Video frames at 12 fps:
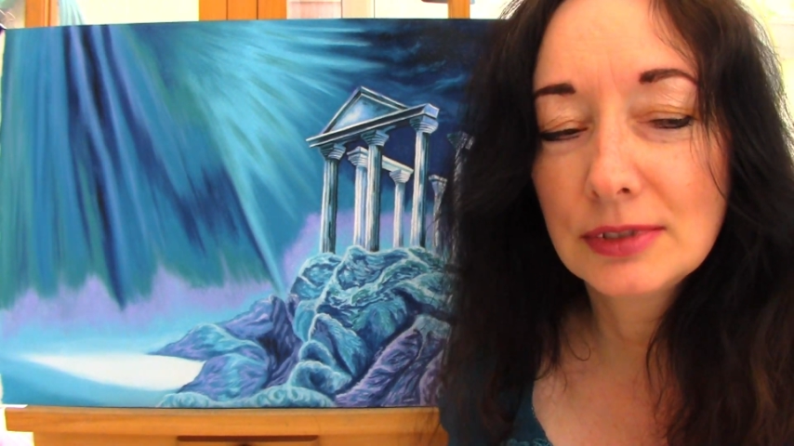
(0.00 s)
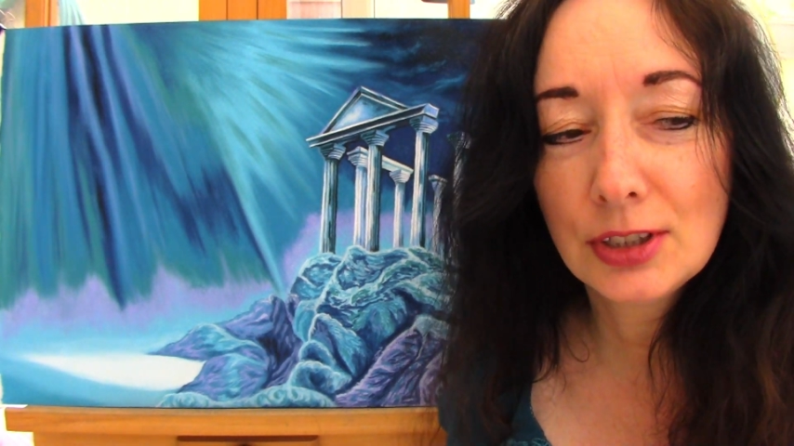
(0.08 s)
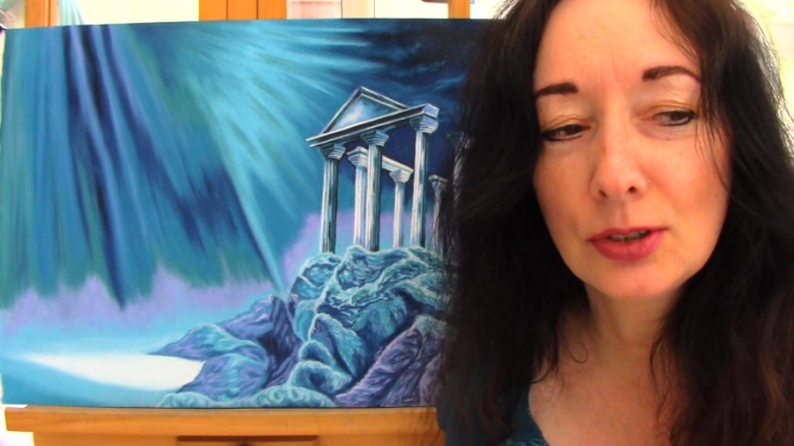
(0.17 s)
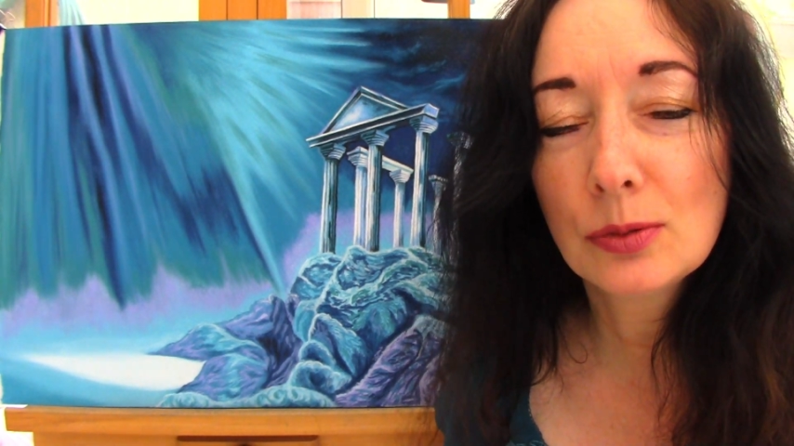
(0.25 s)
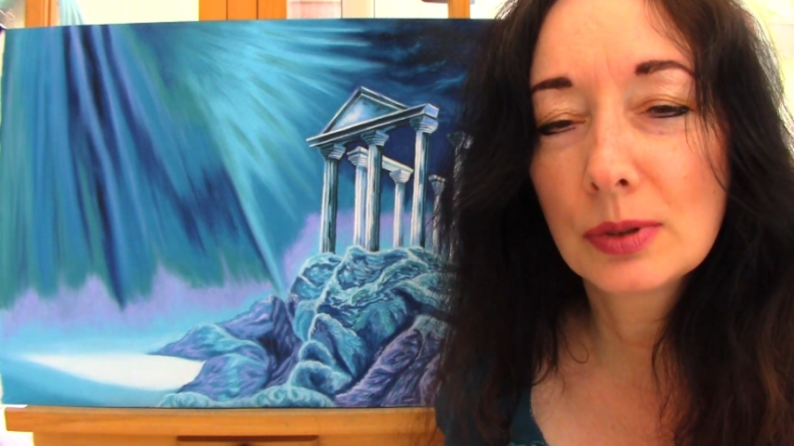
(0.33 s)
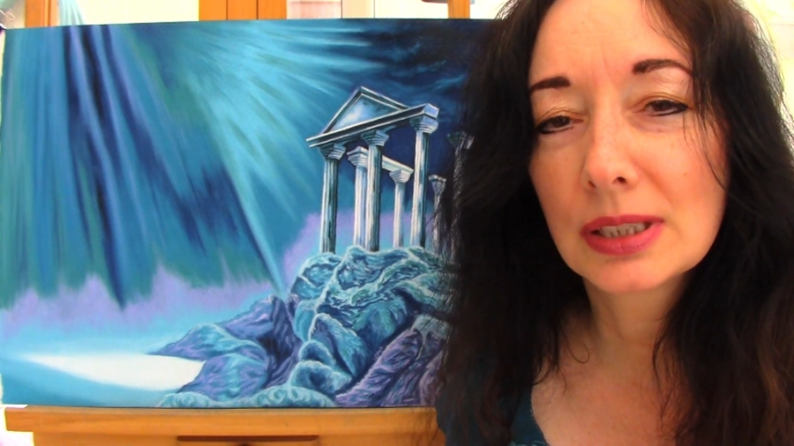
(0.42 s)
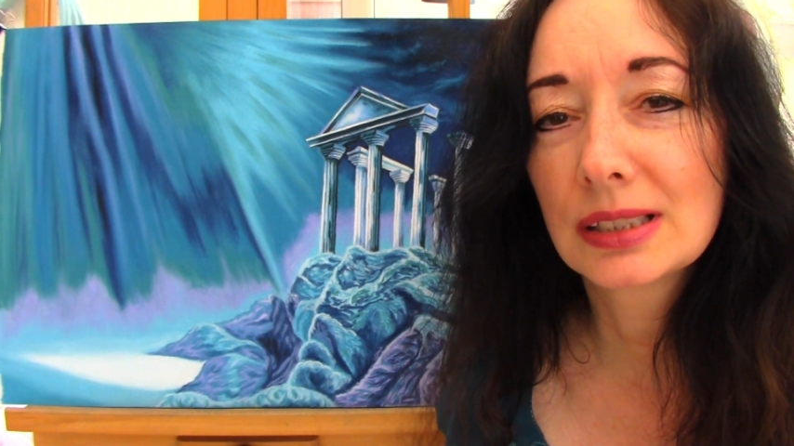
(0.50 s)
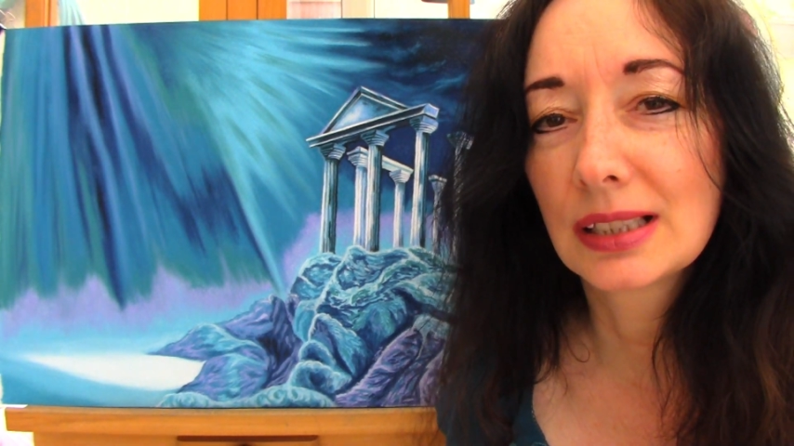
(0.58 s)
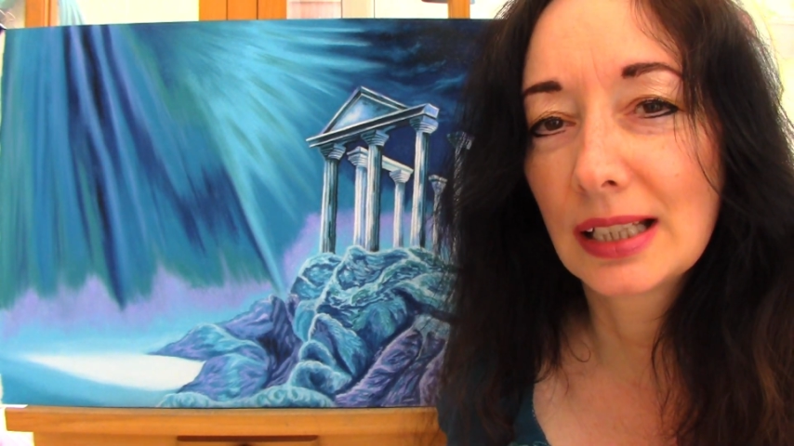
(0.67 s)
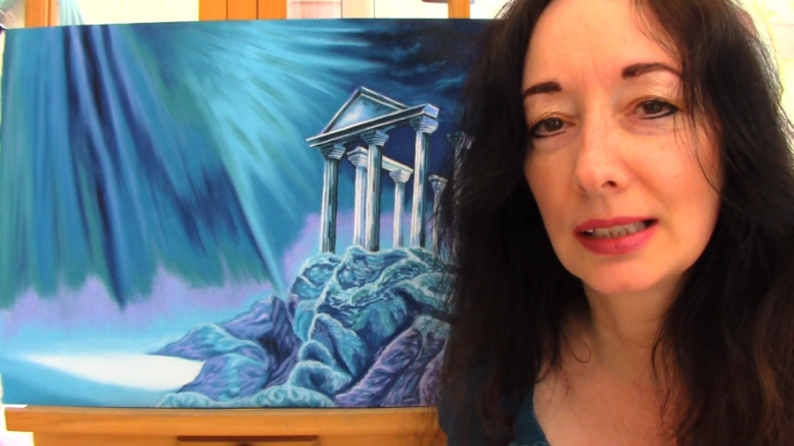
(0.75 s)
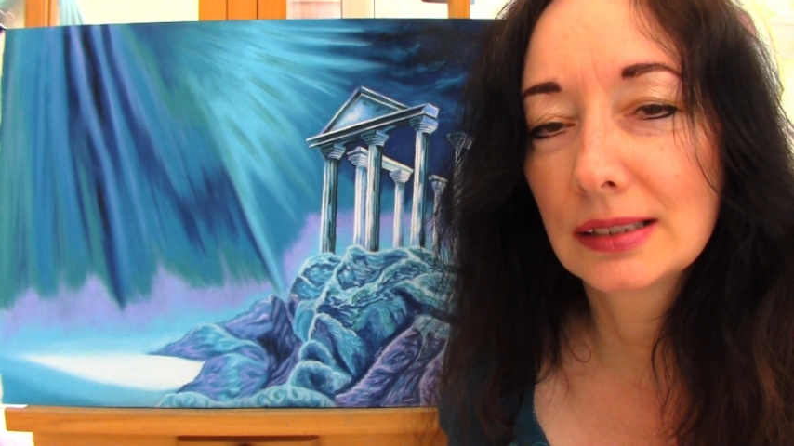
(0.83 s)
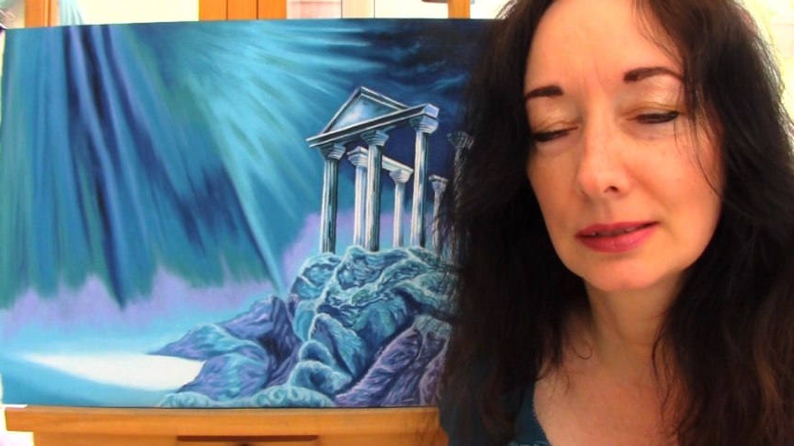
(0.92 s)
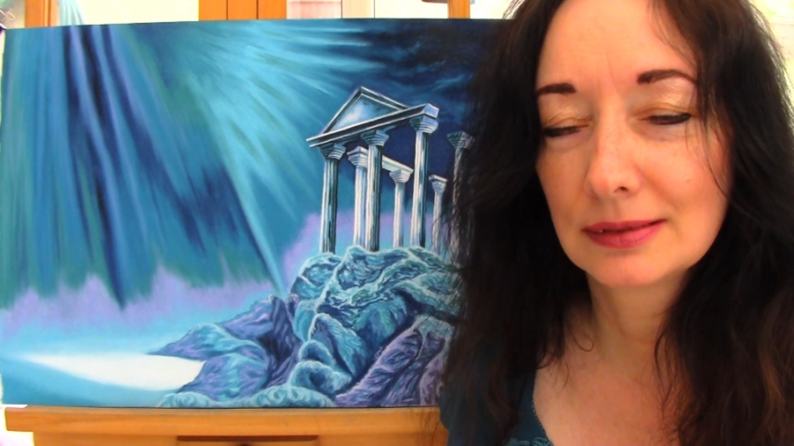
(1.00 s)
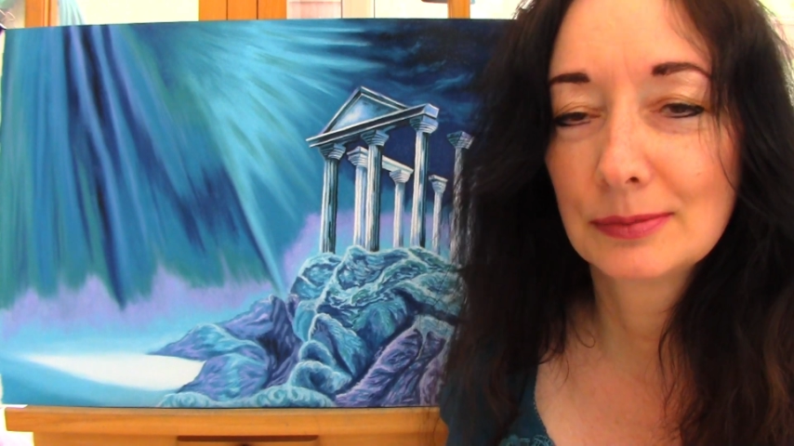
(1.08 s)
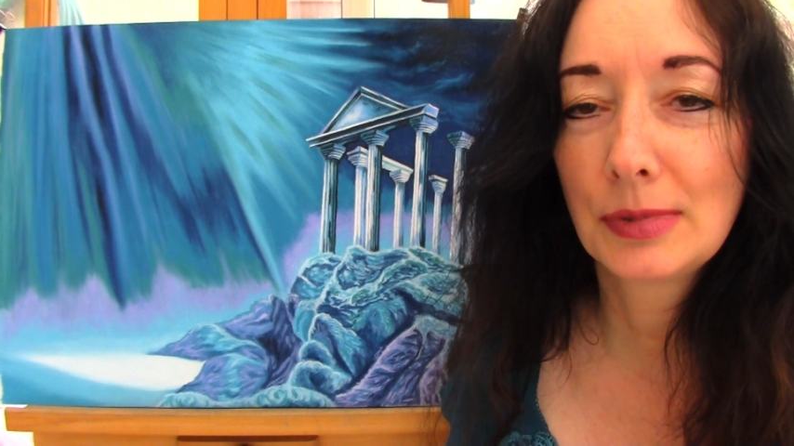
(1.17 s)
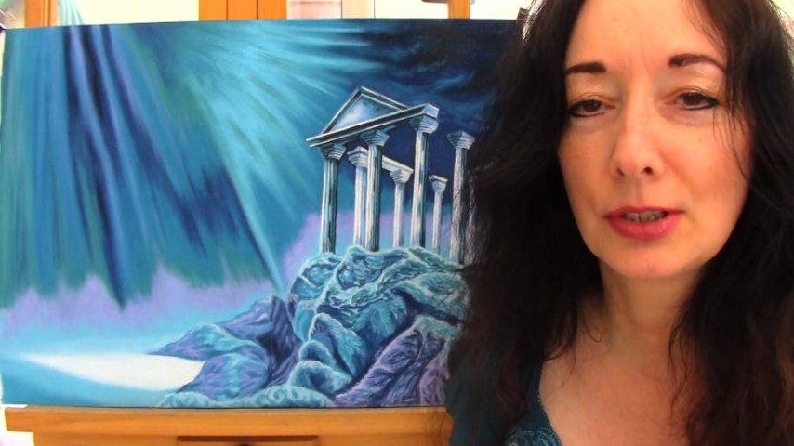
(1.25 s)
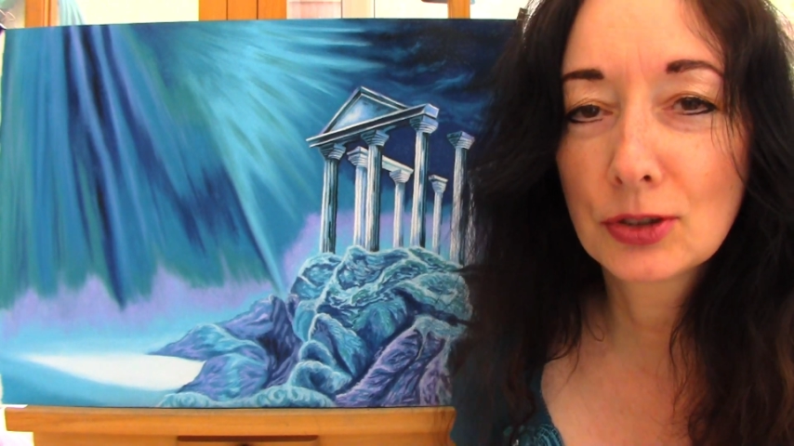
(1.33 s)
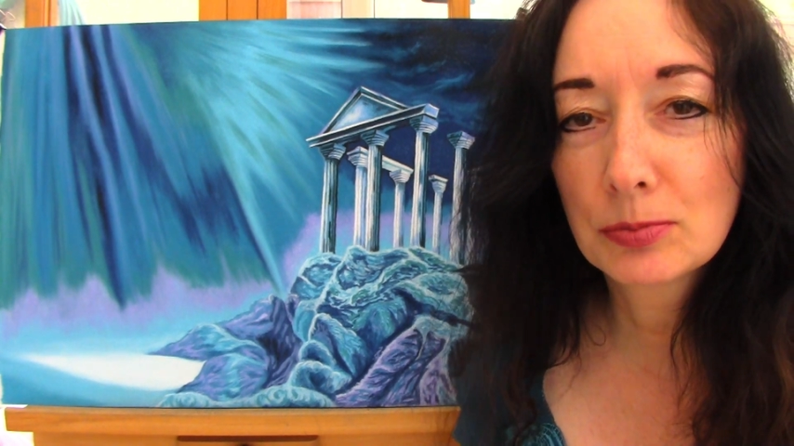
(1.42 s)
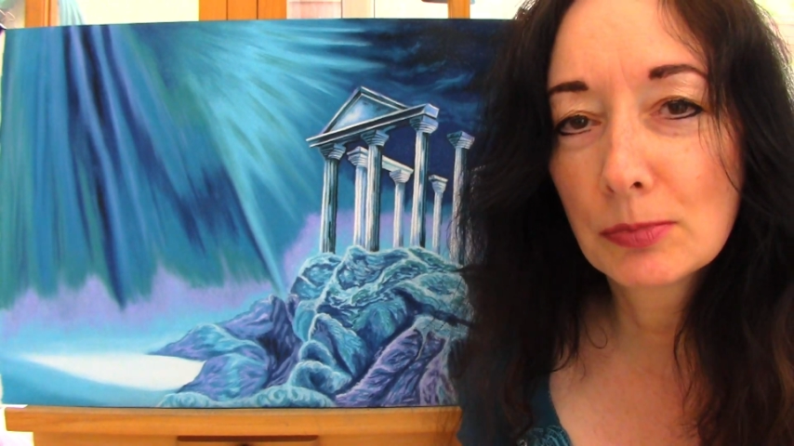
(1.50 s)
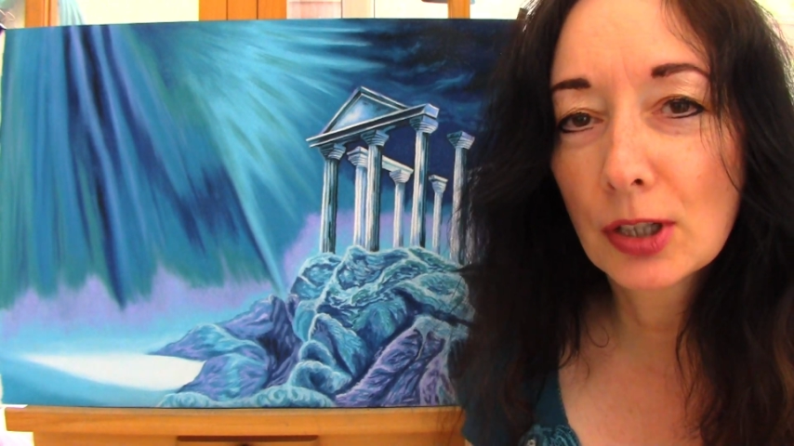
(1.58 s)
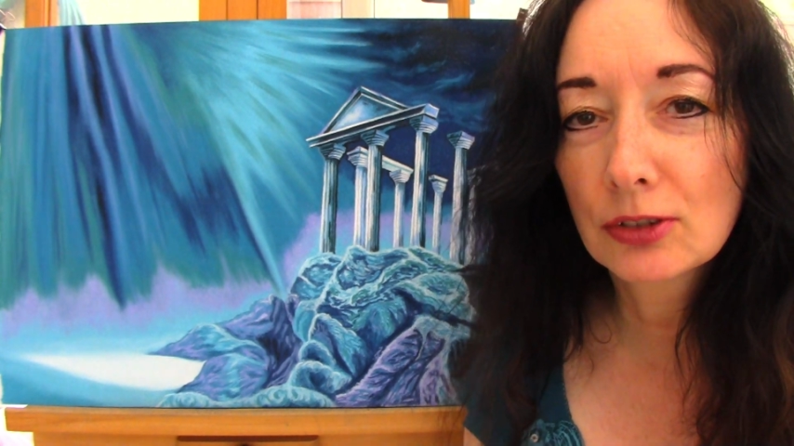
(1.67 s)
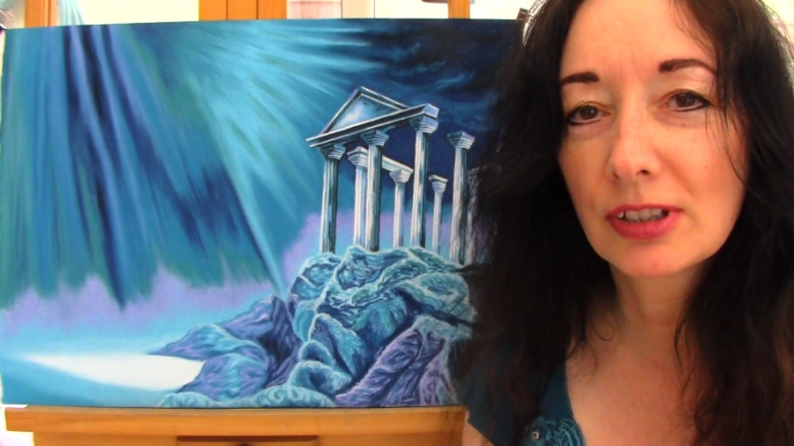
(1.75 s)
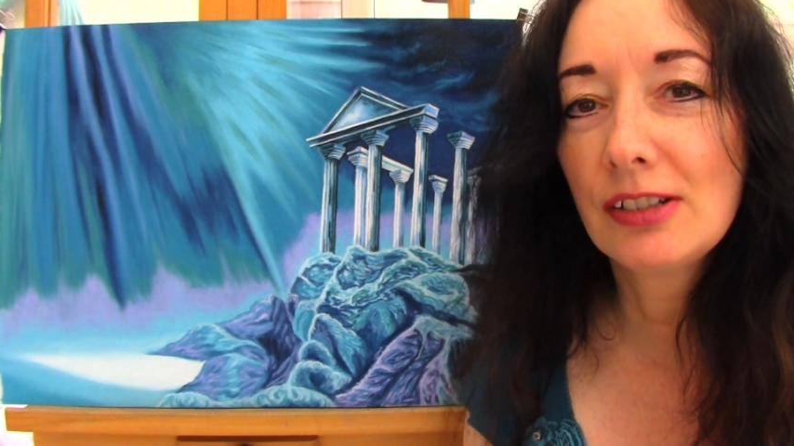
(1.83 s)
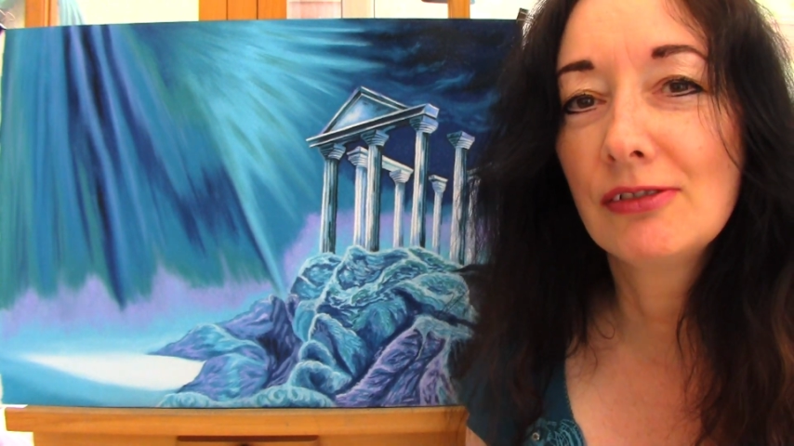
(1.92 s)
You know what it's like when there's Mercury